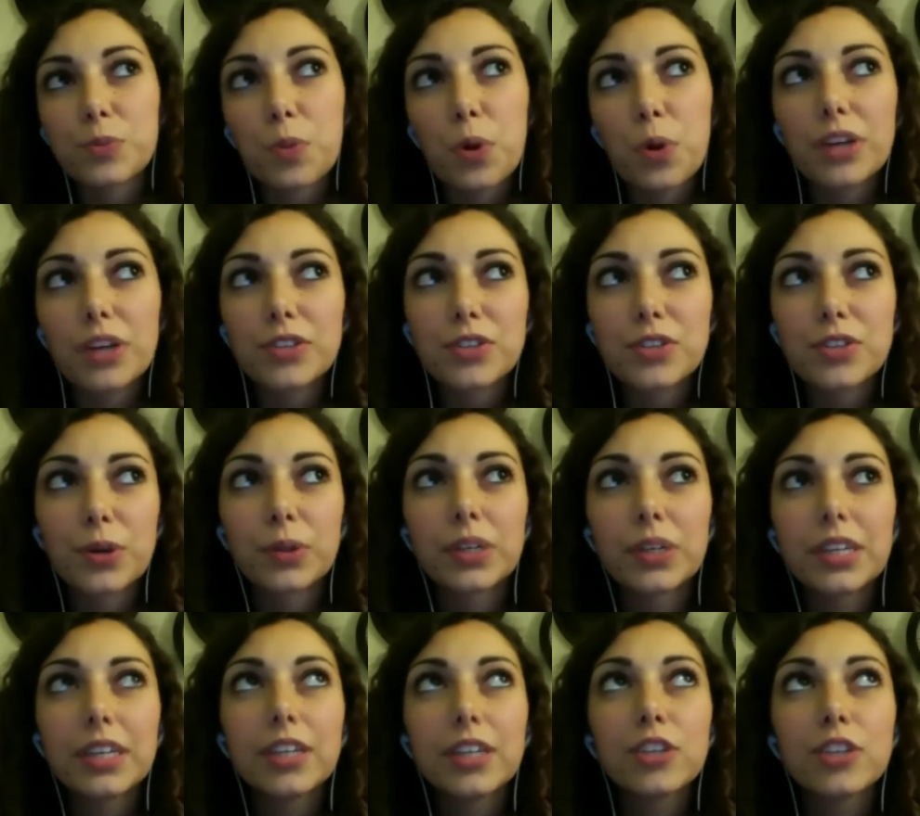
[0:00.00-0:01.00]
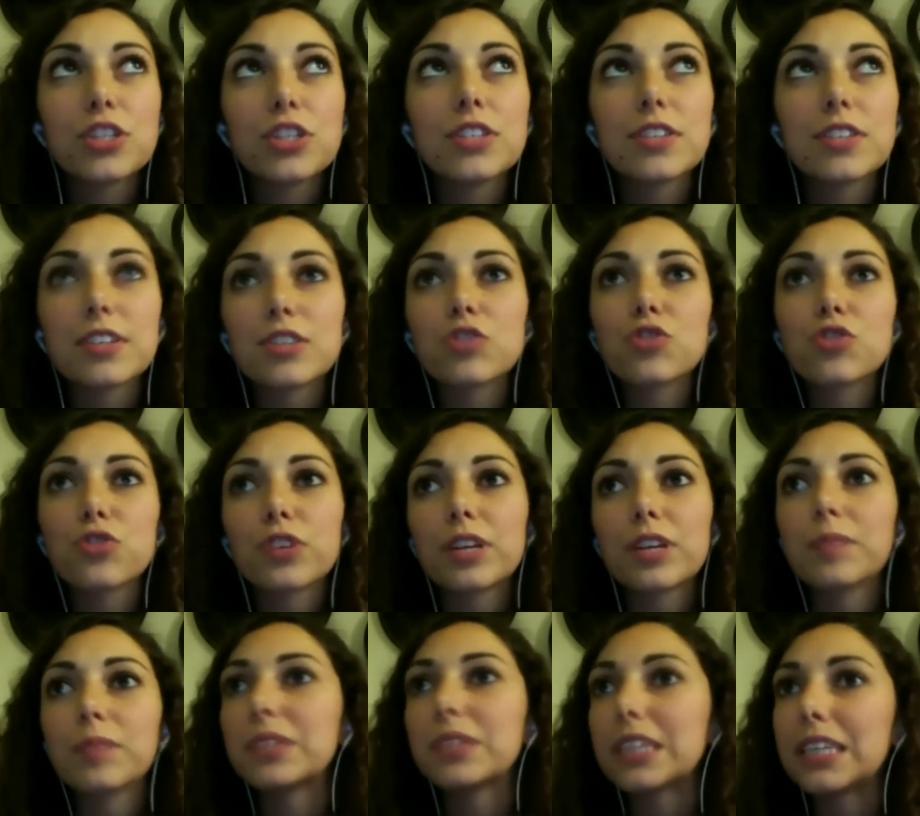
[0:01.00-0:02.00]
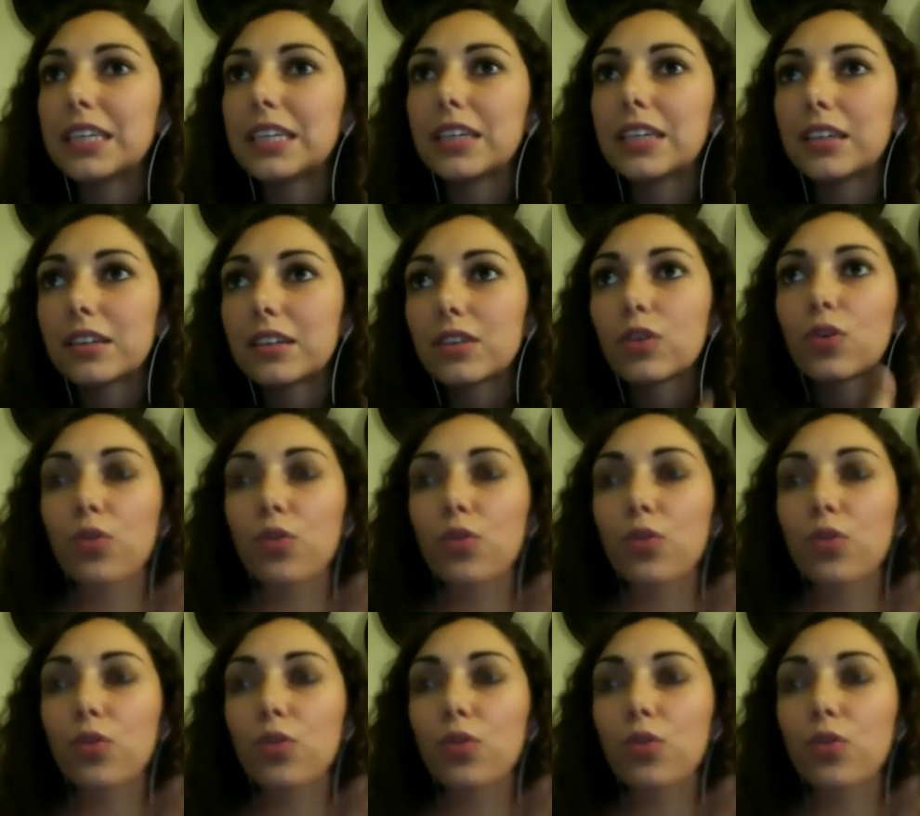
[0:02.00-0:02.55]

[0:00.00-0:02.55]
more. So she's extremely